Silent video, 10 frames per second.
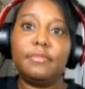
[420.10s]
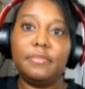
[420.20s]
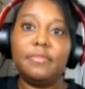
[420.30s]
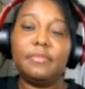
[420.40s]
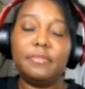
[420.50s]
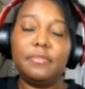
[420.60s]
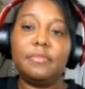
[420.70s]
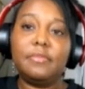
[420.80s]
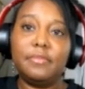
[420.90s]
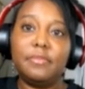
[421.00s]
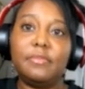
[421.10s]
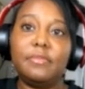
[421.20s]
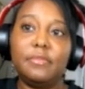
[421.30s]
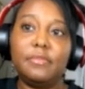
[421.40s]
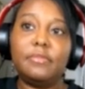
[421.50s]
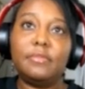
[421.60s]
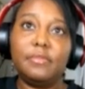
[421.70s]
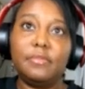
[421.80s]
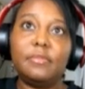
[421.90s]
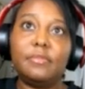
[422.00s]

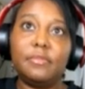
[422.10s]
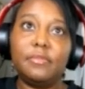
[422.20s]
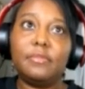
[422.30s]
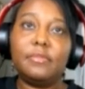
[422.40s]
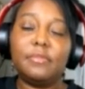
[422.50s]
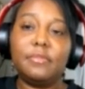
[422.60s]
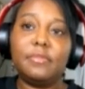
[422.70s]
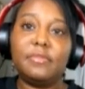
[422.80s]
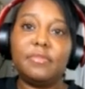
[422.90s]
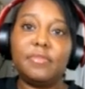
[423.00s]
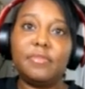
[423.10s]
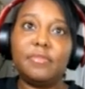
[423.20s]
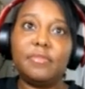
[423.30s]
[no speech]